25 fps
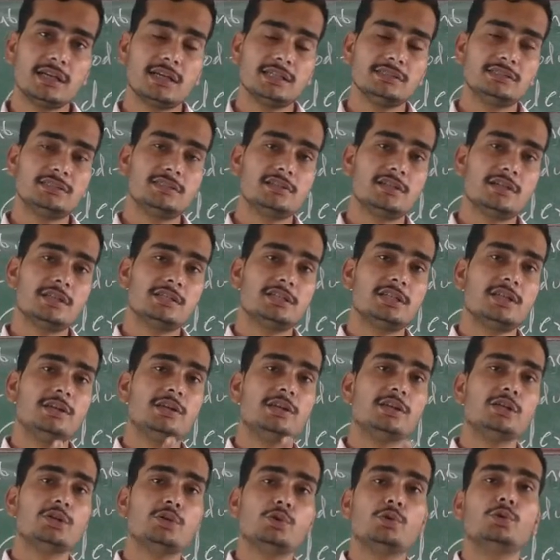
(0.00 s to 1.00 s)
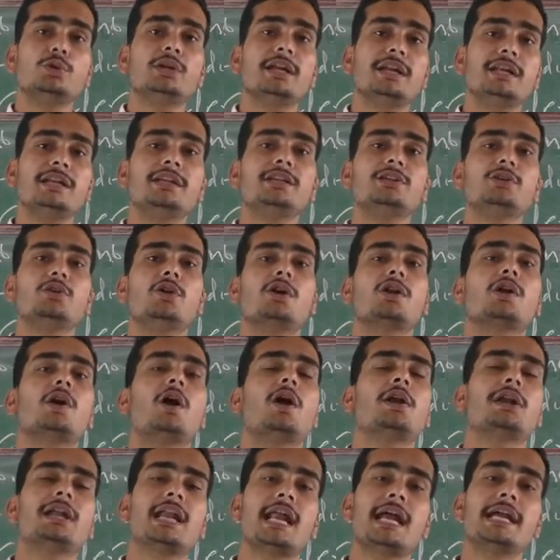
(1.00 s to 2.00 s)
consideration included in your
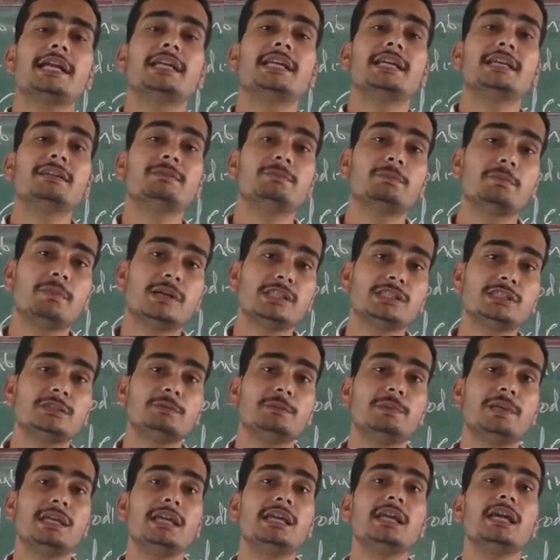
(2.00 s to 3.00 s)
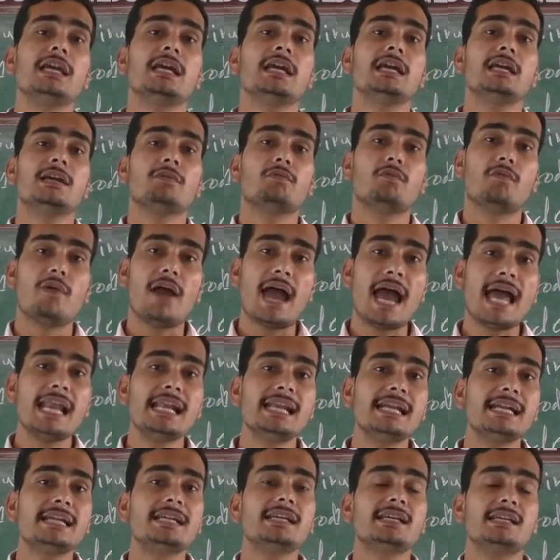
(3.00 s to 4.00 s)
contract? It must be
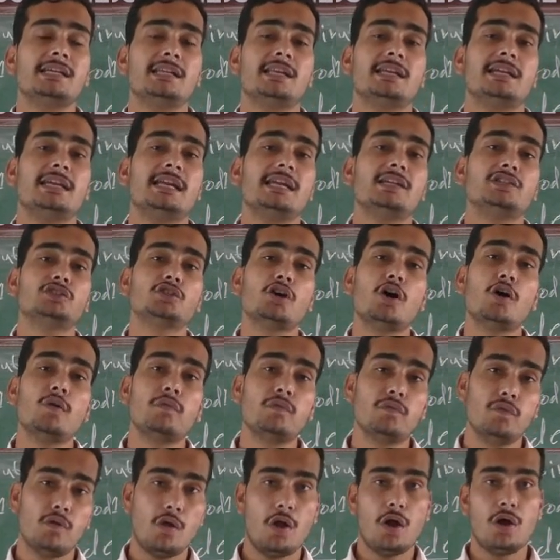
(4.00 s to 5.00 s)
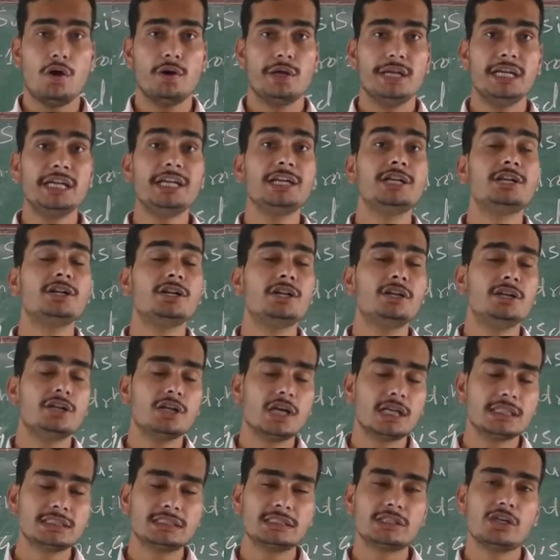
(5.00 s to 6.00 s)
valid in a case of law. It
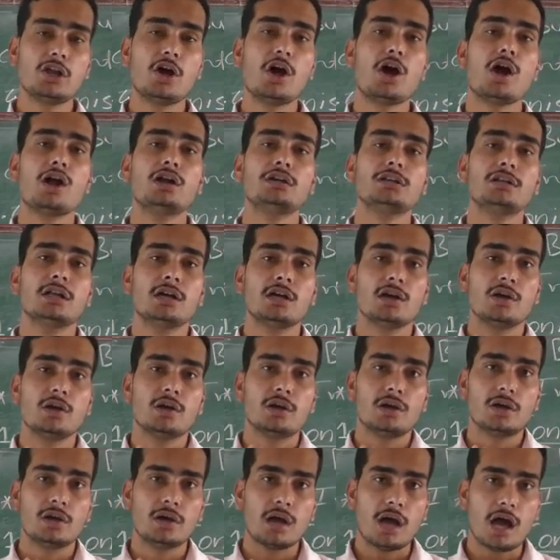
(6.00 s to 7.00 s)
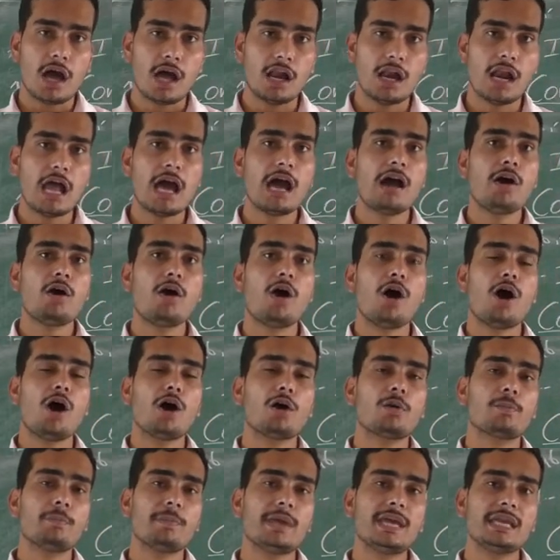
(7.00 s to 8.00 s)
does not allow
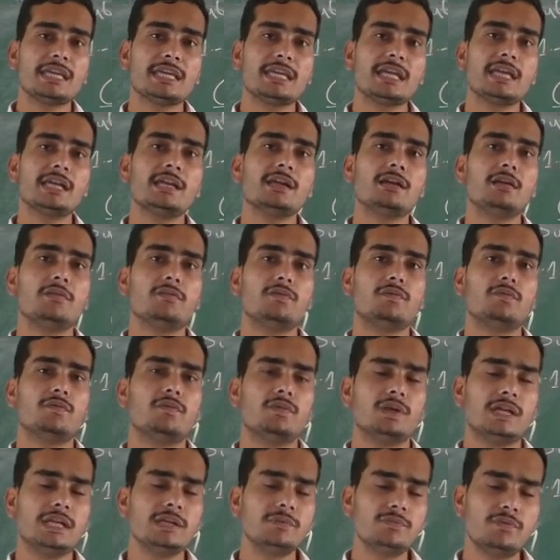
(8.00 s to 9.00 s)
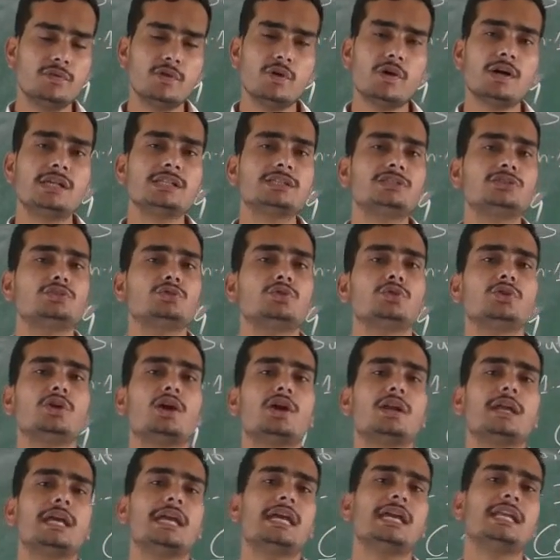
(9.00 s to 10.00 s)
or making influence to
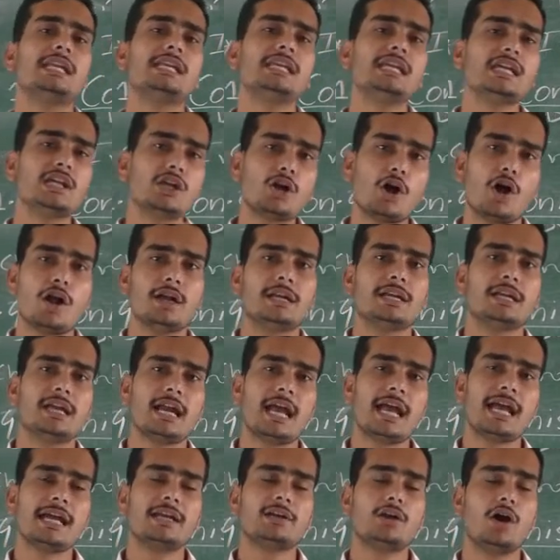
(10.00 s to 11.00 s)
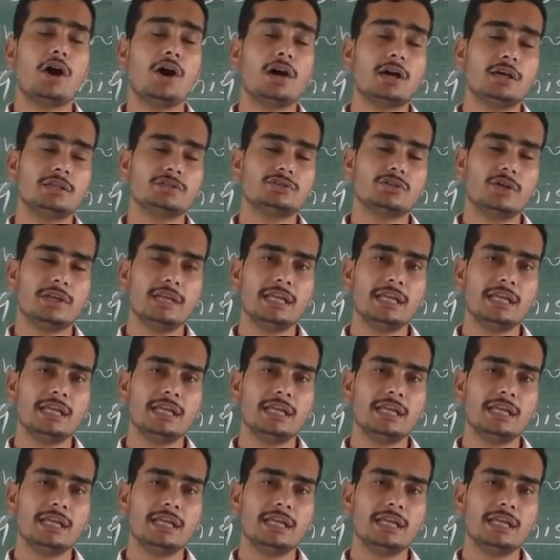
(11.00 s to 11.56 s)
your any contract, or